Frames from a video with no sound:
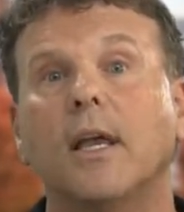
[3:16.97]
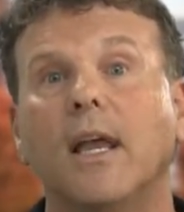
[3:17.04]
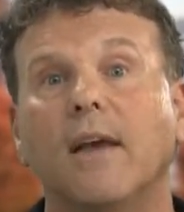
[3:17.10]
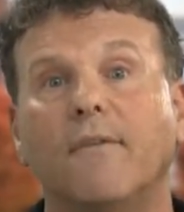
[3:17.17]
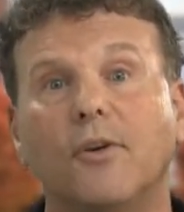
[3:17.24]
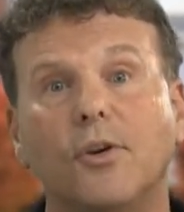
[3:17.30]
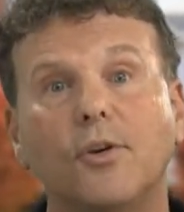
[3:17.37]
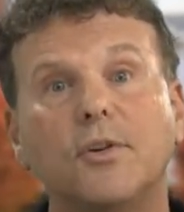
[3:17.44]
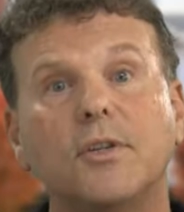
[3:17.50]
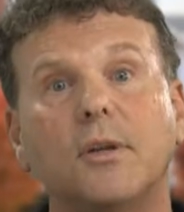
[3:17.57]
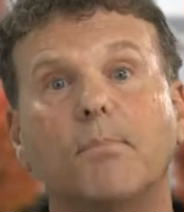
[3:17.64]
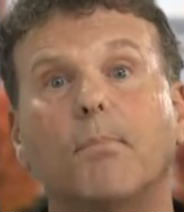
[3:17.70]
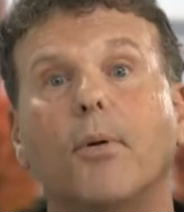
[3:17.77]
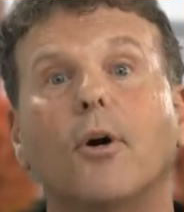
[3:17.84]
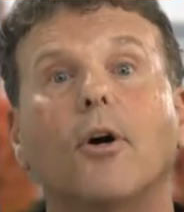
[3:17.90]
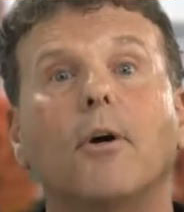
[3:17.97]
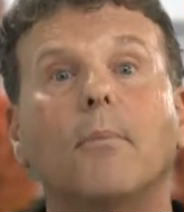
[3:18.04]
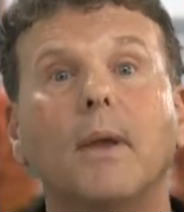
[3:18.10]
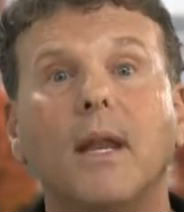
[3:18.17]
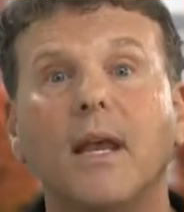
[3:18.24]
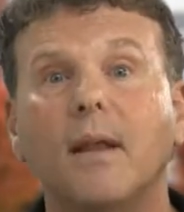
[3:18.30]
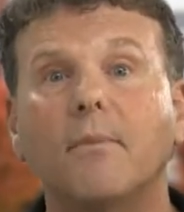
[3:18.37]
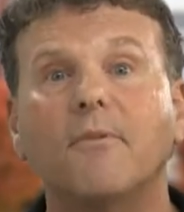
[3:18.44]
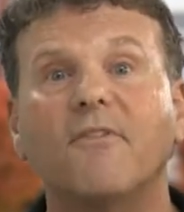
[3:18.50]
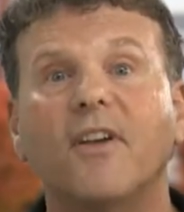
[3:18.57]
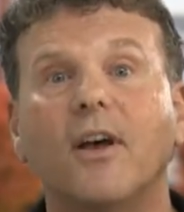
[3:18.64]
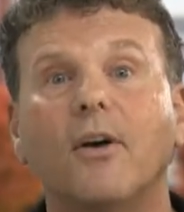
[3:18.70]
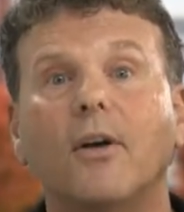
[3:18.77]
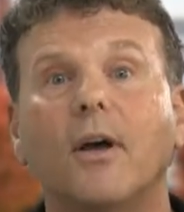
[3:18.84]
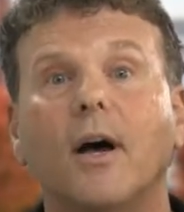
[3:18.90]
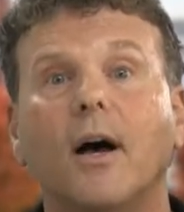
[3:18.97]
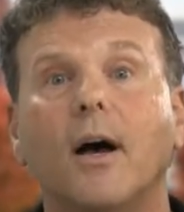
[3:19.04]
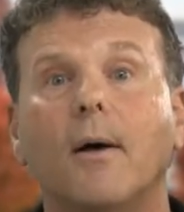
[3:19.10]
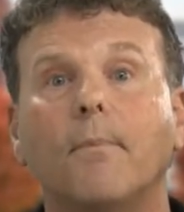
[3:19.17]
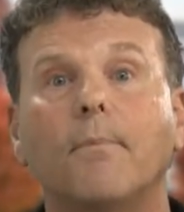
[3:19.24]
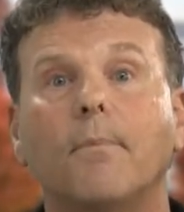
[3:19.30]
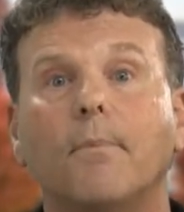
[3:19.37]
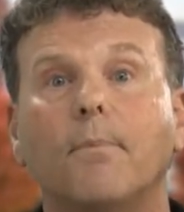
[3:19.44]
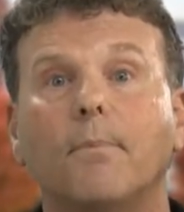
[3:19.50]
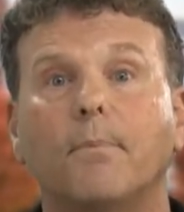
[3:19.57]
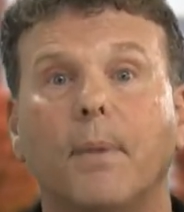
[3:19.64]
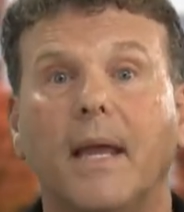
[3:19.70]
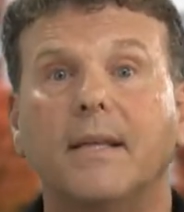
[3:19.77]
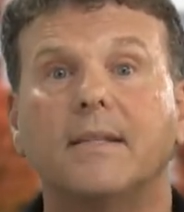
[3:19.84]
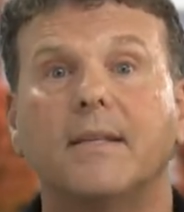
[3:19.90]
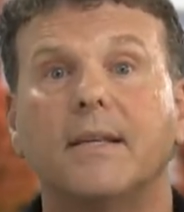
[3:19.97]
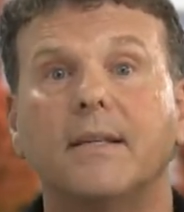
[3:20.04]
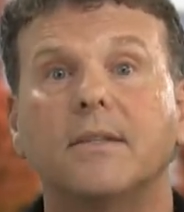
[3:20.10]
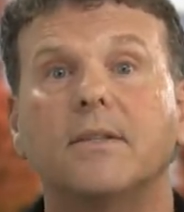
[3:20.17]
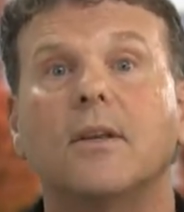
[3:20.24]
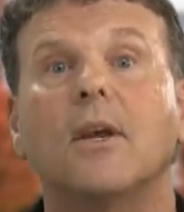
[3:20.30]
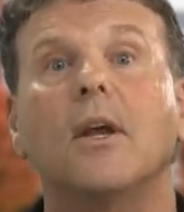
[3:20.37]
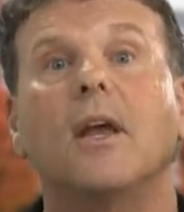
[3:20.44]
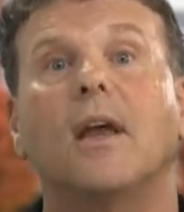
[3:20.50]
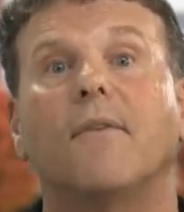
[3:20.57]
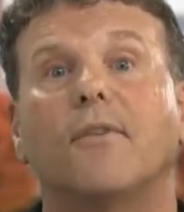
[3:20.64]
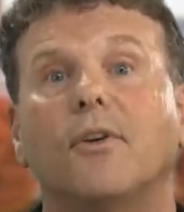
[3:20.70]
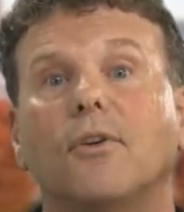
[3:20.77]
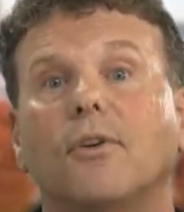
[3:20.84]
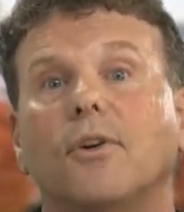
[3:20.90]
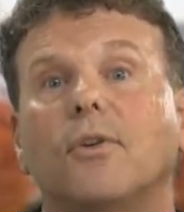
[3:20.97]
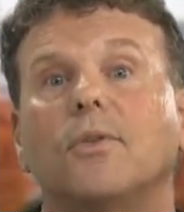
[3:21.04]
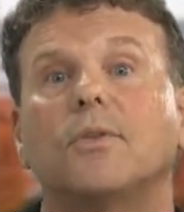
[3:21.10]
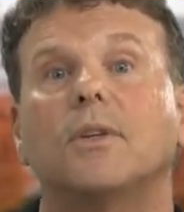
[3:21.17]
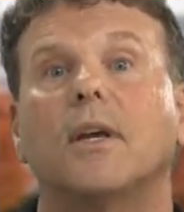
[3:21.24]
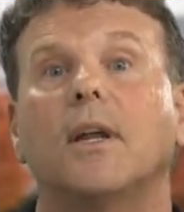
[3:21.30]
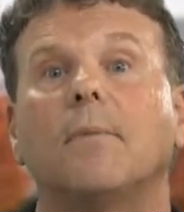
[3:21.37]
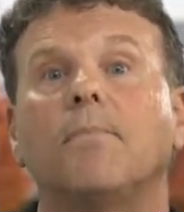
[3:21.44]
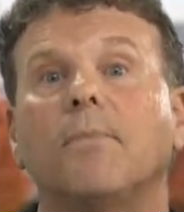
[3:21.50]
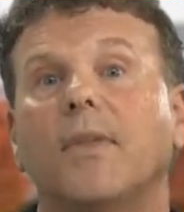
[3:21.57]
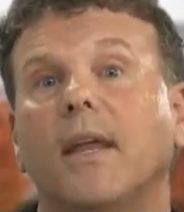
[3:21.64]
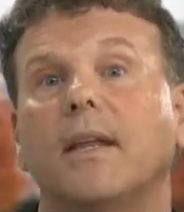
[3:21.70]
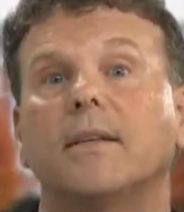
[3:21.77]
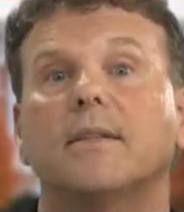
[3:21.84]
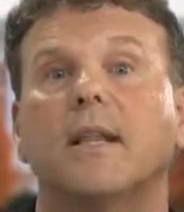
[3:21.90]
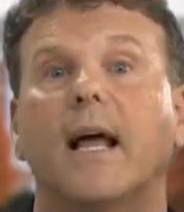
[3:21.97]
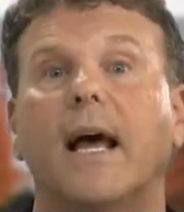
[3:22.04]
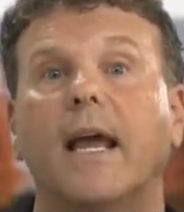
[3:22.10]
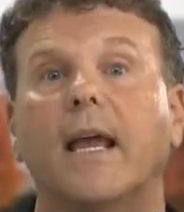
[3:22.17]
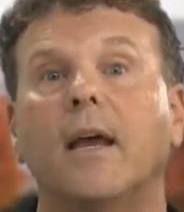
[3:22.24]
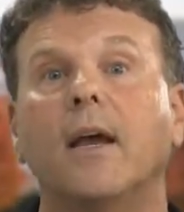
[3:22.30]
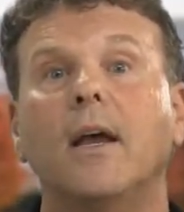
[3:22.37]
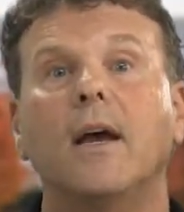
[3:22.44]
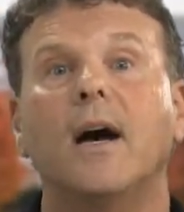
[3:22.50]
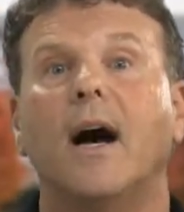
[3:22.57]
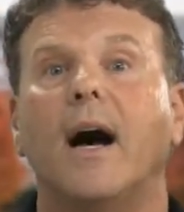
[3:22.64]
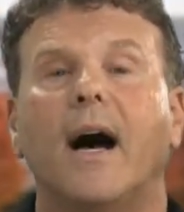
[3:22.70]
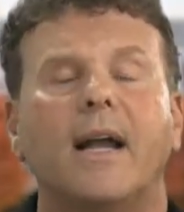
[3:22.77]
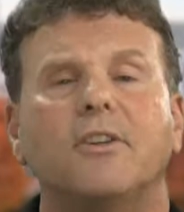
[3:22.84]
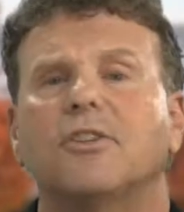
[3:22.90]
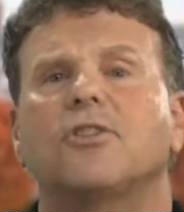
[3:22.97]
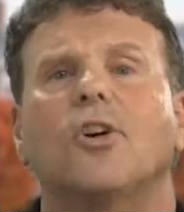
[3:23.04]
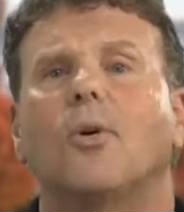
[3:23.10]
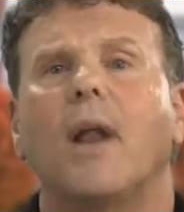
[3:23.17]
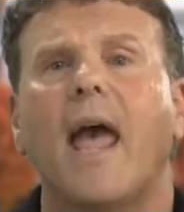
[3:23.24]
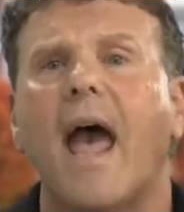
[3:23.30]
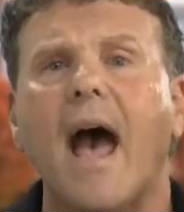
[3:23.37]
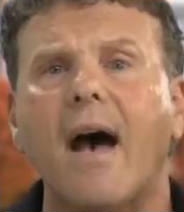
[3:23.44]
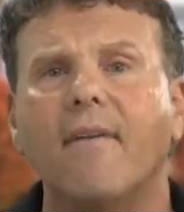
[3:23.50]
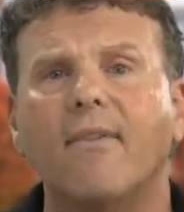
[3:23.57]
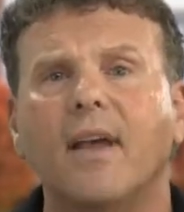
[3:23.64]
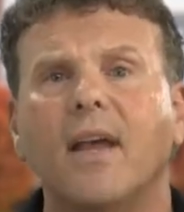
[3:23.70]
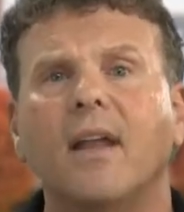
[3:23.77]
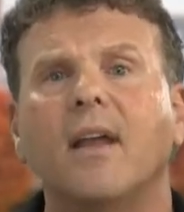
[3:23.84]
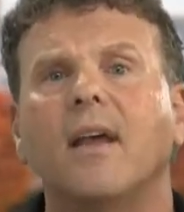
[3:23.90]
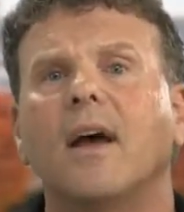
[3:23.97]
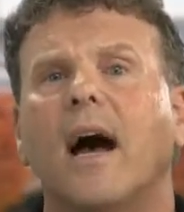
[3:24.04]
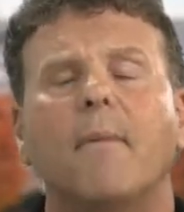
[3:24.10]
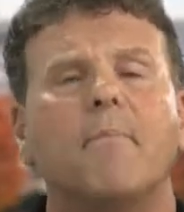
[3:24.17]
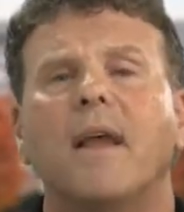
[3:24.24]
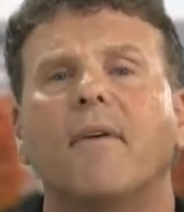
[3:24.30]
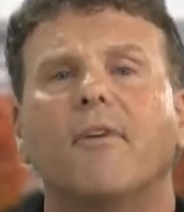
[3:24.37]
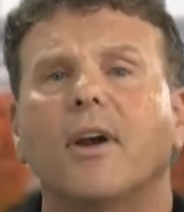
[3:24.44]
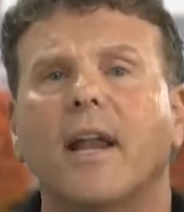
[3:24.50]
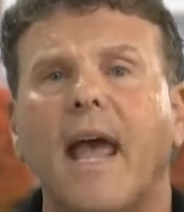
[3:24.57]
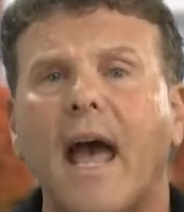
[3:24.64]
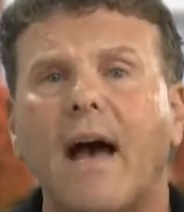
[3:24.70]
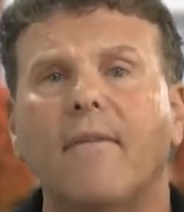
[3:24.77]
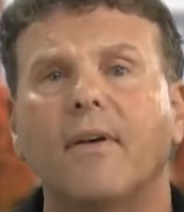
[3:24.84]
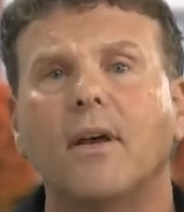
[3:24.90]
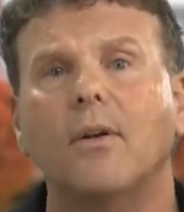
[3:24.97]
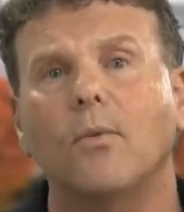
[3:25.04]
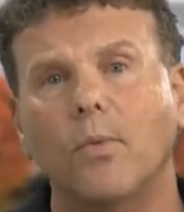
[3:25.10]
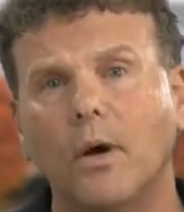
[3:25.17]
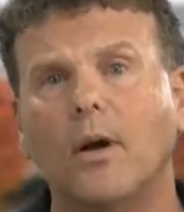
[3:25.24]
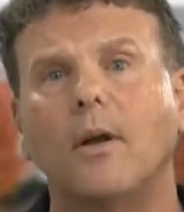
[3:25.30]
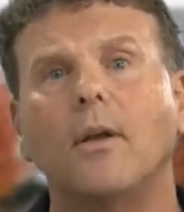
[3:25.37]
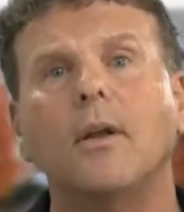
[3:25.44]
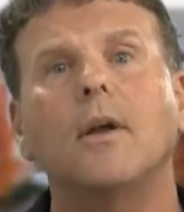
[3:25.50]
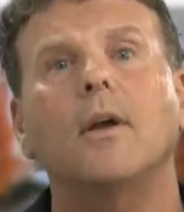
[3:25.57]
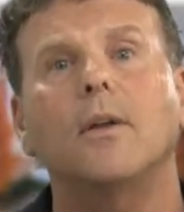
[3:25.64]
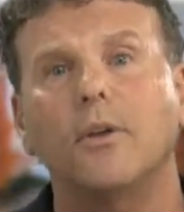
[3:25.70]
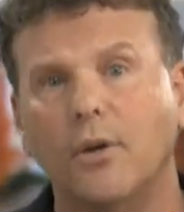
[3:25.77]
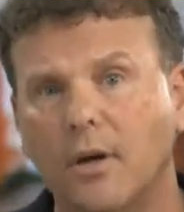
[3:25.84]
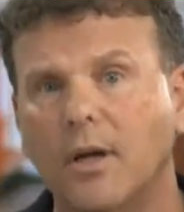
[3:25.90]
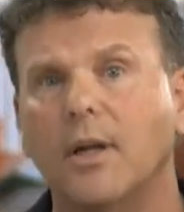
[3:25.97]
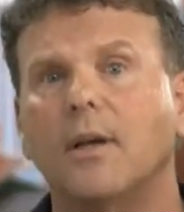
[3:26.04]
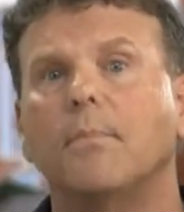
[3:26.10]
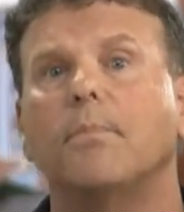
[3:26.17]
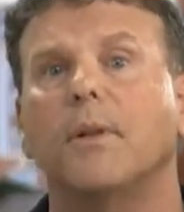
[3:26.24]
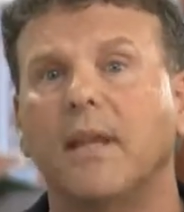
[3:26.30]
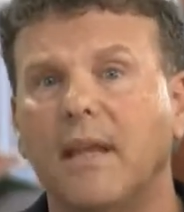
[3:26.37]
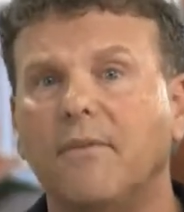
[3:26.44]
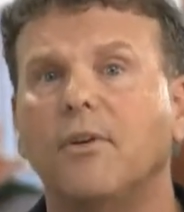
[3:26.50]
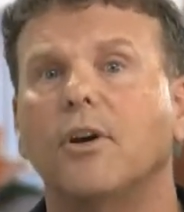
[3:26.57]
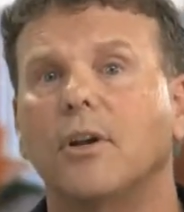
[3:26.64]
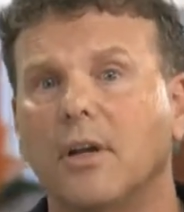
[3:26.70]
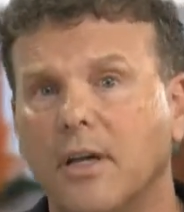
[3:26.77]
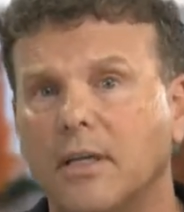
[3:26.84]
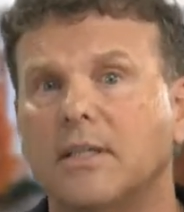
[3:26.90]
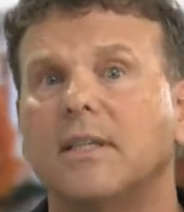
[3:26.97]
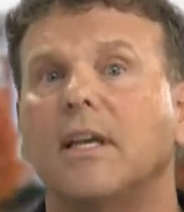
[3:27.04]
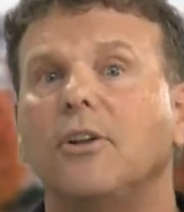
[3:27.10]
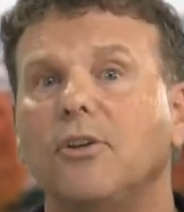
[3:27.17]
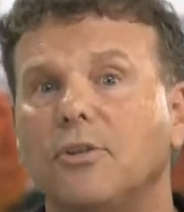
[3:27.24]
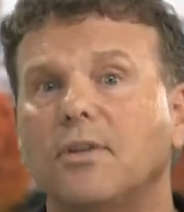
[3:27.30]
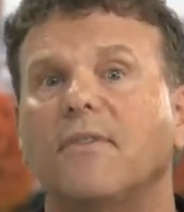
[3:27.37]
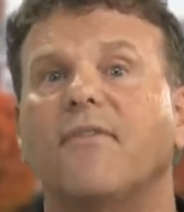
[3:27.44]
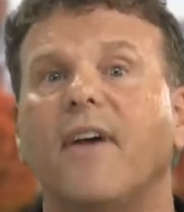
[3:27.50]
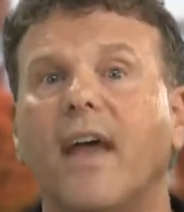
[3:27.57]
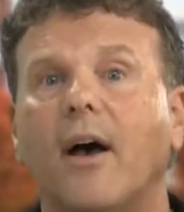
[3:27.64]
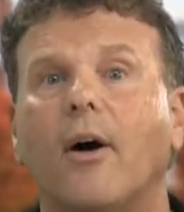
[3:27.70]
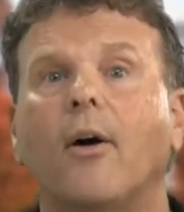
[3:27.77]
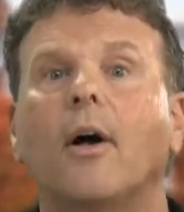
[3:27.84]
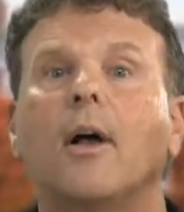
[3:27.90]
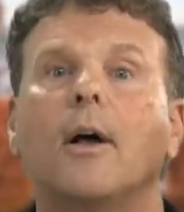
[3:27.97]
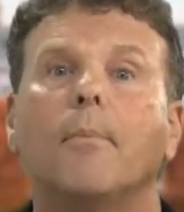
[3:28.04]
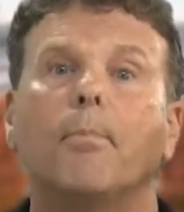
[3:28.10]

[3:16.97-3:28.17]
If you're using permanent basis, if you're using things like, I just don't have it, I'm never going to have it, well, you're going to believe you're going to continue to fail.